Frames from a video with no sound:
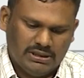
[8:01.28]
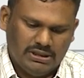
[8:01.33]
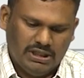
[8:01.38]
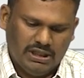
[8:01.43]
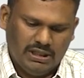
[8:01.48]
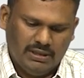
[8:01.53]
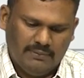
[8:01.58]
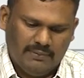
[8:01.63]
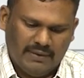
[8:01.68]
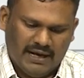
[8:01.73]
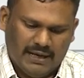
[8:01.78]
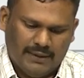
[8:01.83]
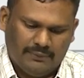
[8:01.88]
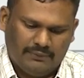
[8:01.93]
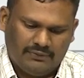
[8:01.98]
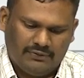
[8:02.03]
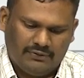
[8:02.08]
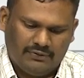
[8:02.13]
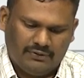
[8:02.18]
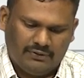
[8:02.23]
G
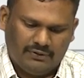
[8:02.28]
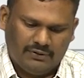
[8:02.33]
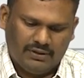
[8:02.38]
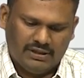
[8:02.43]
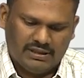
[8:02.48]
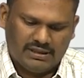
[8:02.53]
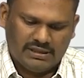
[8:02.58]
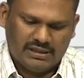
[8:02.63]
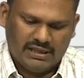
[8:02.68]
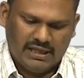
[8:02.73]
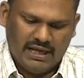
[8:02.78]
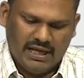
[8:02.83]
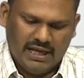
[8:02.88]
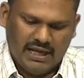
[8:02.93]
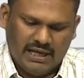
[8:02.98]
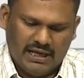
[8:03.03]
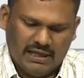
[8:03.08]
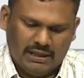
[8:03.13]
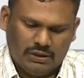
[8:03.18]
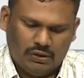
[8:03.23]
maps this
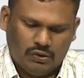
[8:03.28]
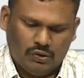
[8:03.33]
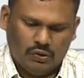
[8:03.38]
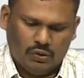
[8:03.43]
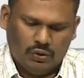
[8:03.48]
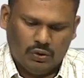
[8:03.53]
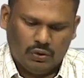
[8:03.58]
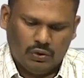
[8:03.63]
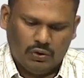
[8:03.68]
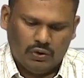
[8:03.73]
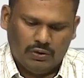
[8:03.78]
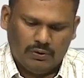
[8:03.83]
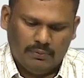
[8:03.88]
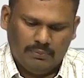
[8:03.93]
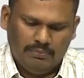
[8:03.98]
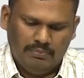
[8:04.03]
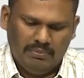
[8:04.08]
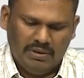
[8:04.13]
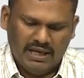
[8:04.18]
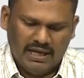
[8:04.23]
Ai to
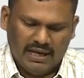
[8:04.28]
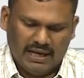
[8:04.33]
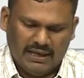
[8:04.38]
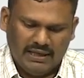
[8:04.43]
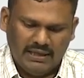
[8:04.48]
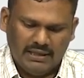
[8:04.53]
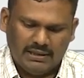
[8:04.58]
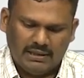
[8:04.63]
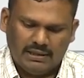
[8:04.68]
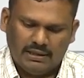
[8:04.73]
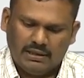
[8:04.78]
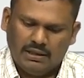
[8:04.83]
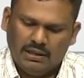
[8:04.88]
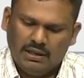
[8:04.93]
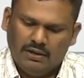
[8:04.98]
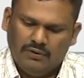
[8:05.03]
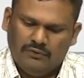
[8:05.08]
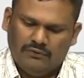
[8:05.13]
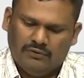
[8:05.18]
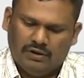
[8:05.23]
Bi
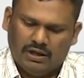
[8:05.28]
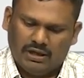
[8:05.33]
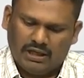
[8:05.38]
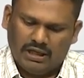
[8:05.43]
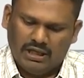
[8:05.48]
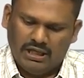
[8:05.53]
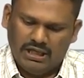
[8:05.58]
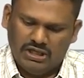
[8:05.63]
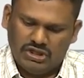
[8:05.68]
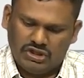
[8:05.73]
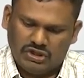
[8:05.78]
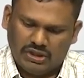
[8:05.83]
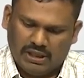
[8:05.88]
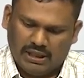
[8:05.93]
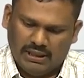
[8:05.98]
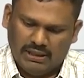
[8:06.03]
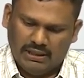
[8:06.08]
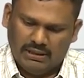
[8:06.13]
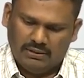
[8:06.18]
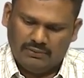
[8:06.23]
for each
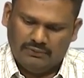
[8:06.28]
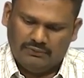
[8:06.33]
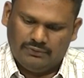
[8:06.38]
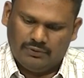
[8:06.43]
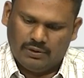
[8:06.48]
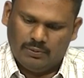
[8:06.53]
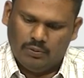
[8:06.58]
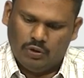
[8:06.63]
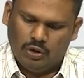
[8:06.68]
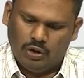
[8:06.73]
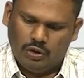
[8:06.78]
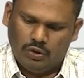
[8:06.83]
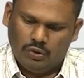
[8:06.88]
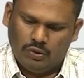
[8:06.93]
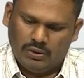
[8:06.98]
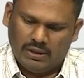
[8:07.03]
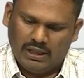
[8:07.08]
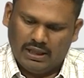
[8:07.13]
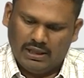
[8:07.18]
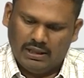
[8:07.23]
I from 1 to
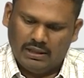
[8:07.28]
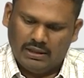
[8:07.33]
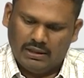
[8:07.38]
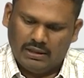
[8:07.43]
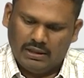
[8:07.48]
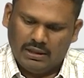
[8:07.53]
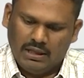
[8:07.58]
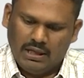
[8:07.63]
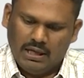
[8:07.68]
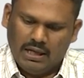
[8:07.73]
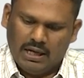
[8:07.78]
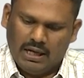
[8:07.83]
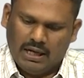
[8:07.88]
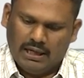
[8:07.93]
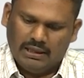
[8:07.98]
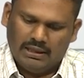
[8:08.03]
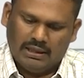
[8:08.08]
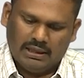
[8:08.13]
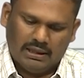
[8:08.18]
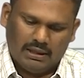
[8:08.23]
k,
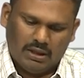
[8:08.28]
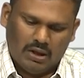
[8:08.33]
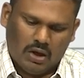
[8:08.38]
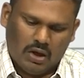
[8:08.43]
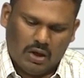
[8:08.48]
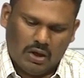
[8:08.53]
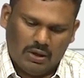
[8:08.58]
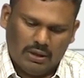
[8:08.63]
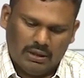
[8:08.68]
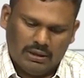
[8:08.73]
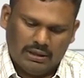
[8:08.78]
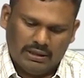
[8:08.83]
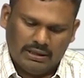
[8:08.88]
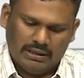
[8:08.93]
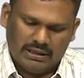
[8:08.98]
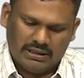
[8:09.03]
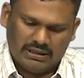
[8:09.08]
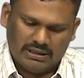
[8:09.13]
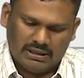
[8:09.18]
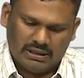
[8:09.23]
and then all
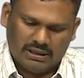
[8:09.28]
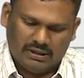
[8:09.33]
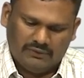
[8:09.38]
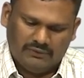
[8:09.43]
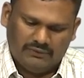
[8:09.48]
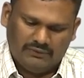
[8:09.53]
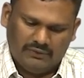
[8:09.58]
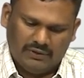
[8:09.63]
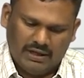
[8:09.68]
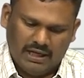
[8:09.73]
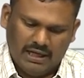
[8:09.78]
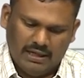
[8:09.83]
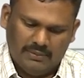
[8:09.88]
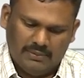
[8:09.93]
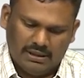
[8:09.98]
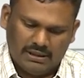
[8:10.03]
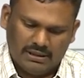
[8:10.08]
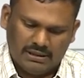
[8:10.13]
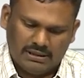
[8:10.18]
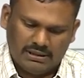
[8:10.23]
rest of
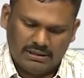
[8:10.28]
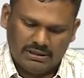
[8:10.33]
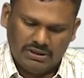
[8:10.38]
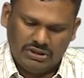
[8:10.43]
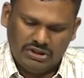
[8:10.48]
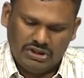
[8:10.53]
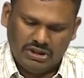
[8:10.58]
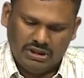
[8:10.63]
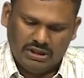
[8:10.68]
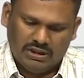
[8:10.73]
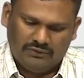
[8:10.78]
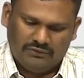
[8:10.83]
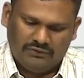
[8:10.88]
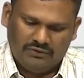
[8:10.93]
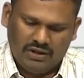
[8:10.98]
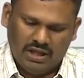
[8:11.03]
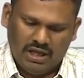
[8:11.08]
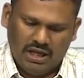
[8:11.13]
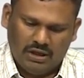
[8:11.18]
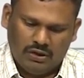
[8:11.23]
elements G of
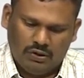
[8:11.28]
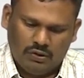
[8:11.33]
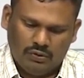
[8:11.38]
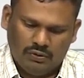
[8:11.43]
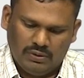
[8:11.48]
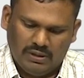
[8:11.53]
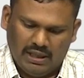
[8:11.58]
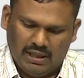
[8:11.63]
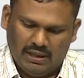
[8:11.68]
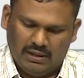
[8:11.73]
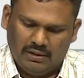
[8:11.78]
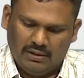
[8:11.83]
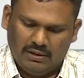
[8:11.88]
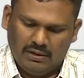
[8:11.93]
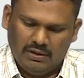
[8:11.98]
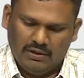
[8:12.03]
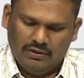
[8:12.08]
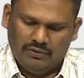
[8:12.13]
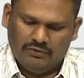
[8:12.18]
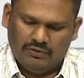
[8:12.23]
A to A
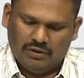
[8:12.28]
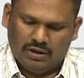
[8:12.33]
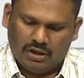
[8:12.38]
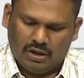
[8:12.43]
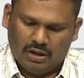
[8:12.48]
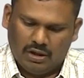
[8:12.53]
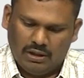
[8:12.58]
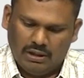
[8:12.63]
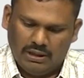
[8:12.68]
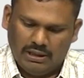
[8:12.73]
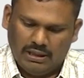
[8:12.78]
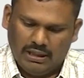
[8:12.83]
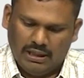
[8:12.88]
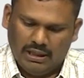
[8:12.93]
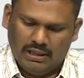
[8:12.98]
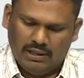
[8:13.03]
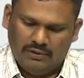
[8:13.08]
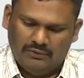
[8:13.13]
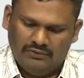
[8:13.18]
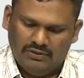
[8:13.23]
for all
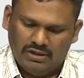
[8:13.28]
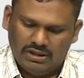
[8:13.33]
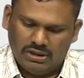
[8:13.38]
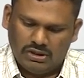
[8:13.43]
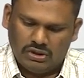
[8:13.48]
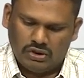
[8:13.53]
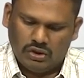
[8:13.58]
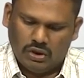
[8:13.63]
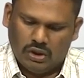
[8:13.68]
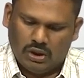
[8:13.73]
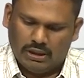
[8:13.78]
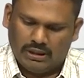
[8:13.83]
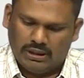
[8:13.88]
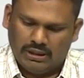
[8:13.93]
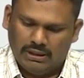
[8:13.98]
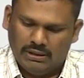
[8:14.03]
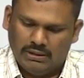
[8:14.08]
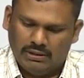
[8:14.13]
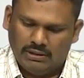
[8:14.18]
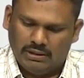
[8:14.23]
A which is not
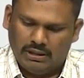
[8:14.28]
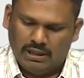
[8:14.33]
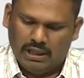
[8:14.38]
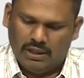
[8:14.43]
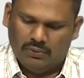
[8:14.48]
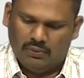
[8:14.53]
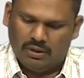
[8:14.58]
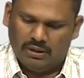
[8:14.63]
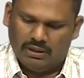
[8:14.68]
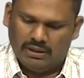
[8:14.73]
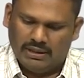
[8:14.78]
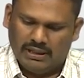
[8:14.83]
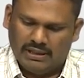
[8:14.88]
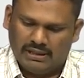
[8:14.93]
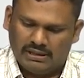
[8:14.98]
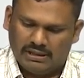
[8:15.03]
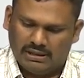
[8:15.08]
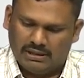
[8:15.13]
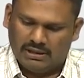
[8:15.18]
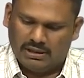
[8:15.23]
in A1
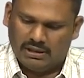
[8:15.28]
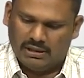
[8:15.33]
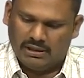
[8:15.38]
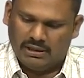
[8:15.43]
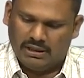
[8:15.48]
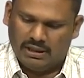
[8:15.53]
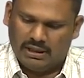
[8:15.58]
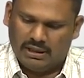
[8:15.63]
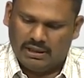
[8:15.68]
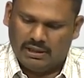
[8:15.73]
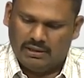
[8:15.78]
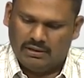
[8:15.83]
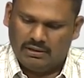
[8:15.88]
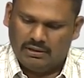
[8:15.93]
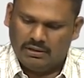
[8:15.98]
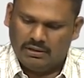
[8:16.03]
etc. AK.